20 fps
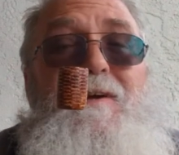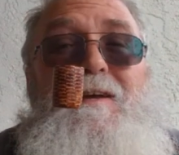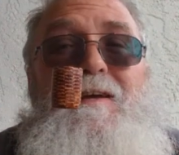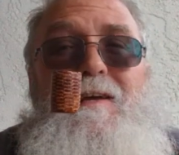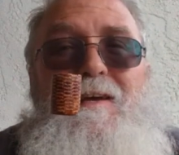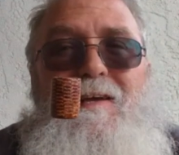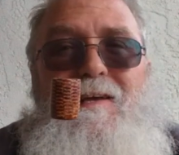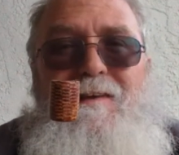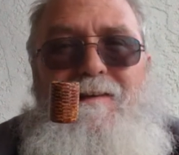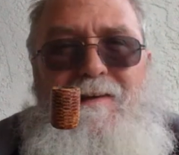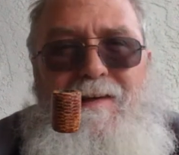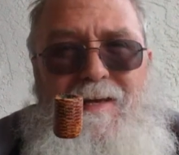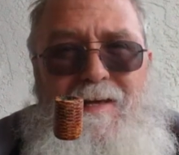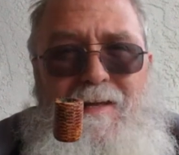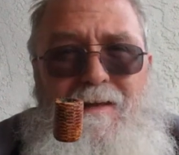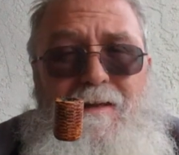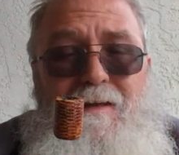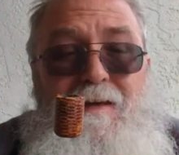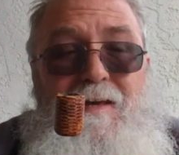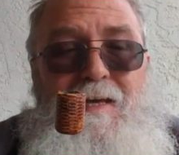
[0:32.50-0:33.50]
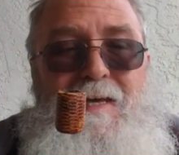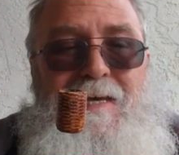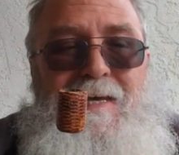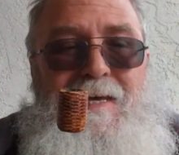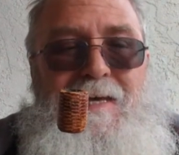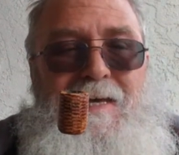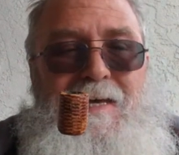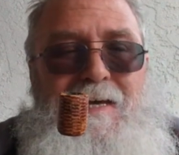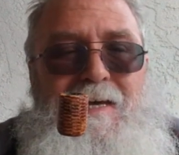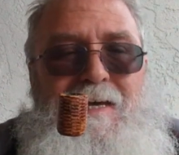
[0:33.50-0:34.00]
kicks in,
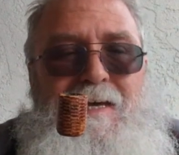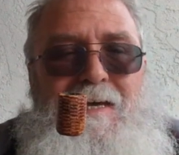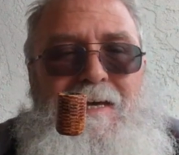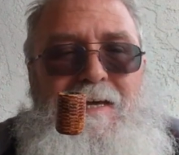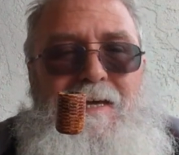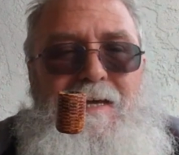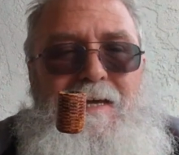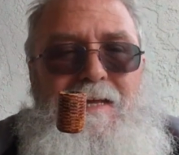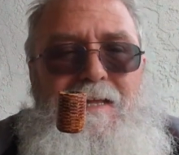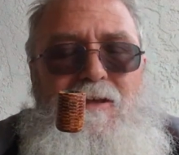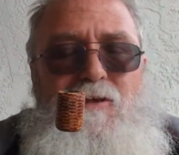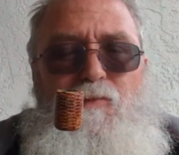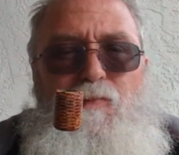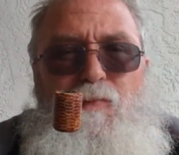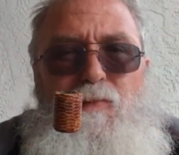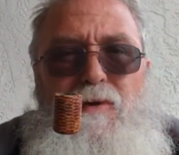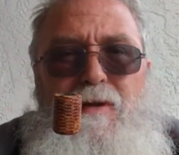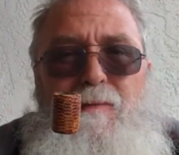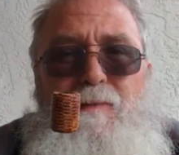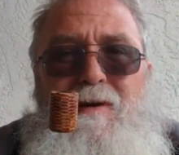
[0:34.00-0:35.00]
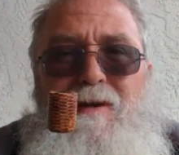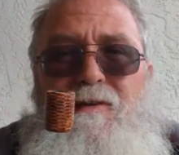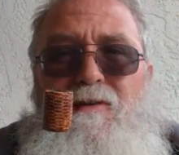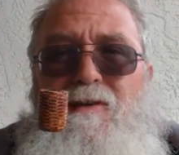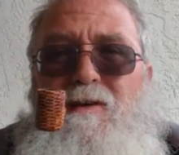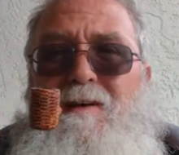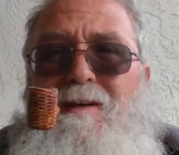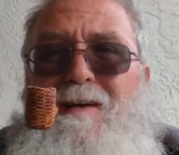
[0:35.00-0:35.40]
it's pretty much all